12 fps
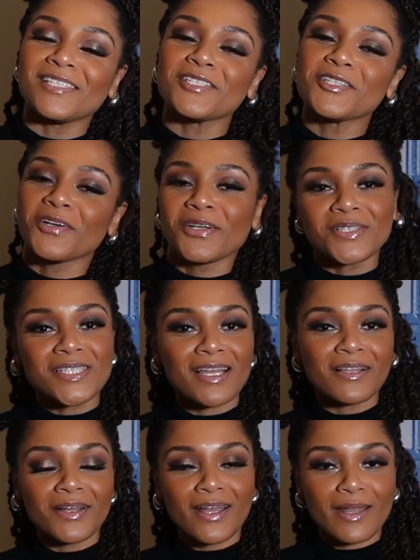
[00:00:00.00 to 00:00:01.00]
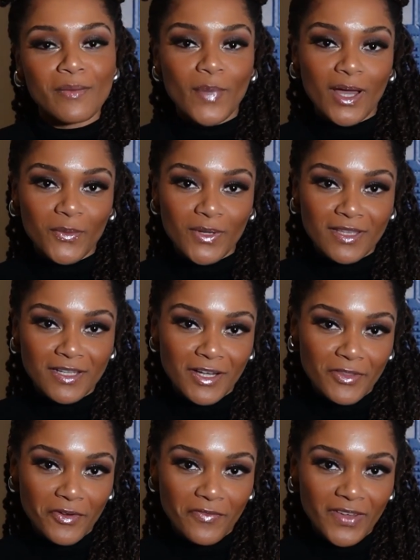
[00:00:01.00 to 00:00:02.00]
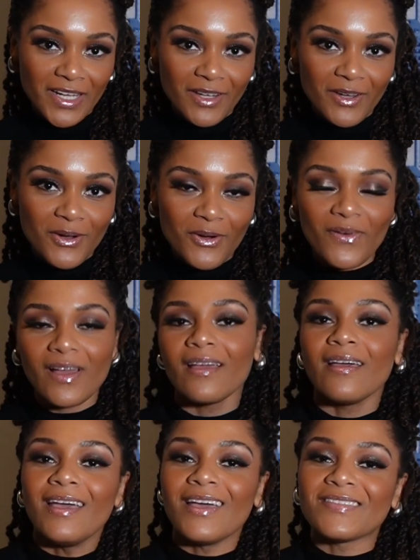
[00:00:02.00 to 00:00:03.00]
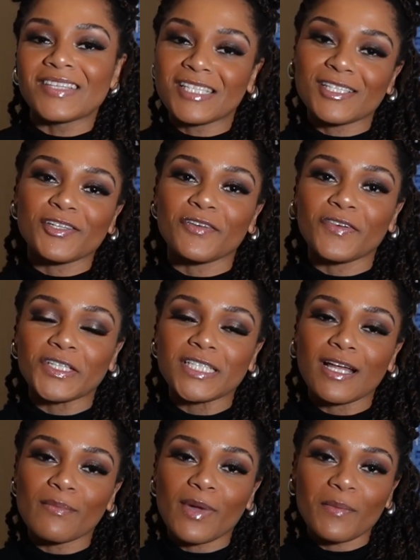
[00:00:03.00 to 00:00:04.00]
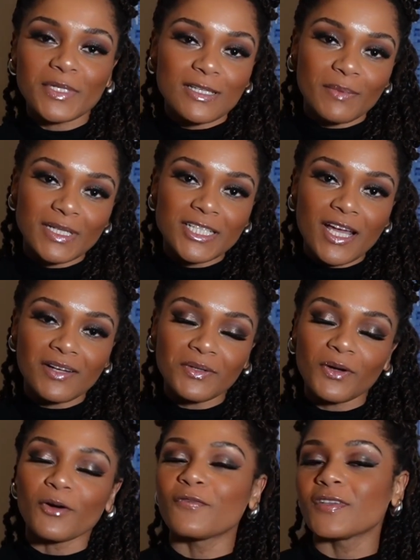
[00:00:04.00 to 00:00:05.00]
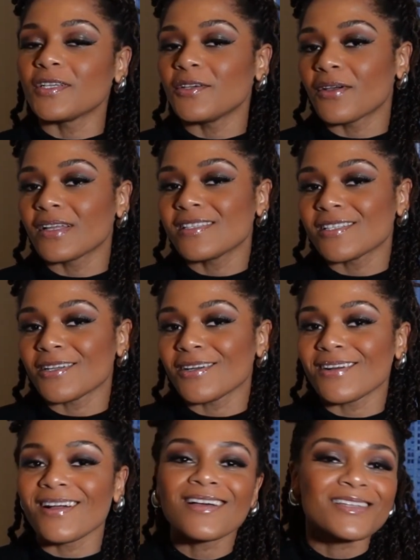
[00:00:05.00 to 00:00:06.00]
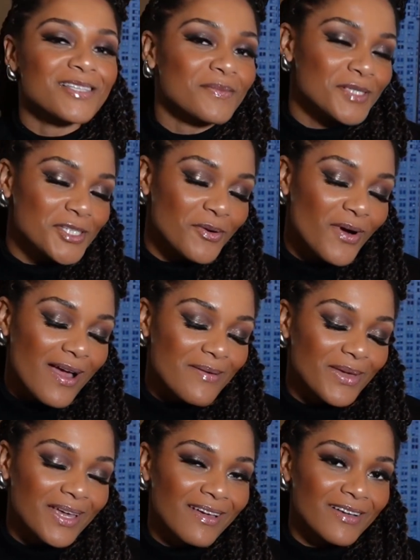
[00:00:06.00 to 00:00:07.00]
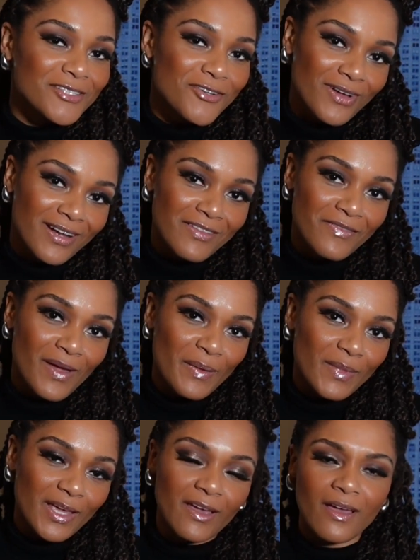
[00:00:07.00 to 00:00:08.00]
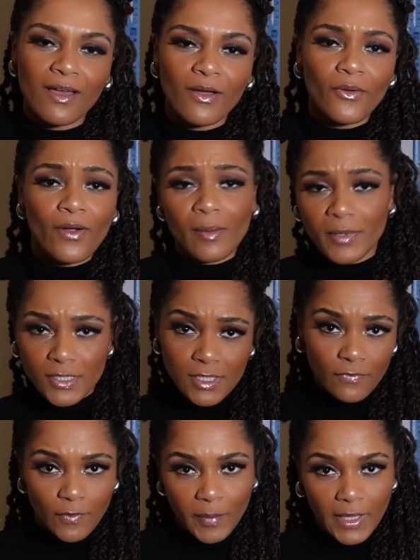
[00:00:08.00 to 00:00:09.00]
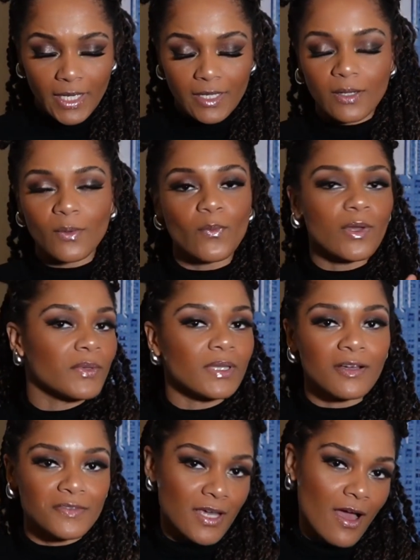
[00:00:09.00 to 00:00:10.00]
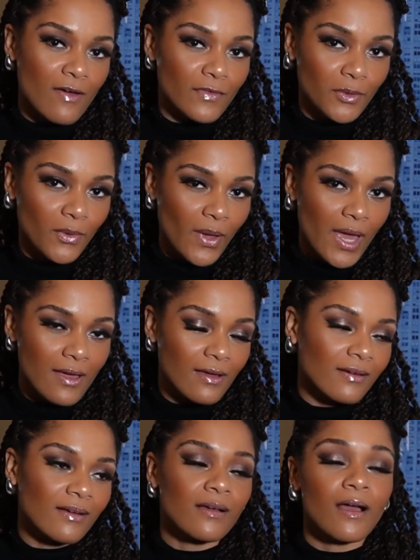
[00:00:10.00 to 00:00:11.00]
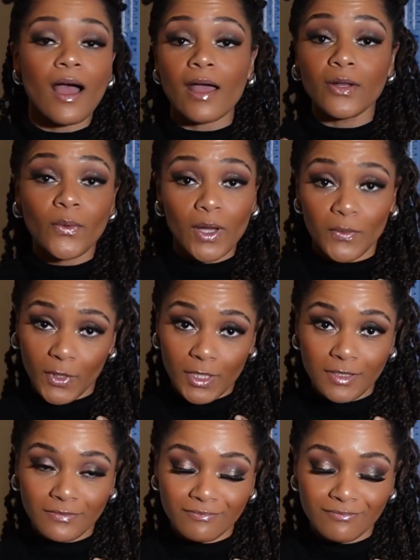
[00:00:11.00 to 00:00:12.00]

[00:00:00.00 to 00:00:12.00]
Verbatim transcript: it's your girl Taylor and I'm back with another video. If this is your first time coming to my channel, hopefully you consider subscribing and joining the family. Grab yourself a plate. We would love to have you, okay? I know I would.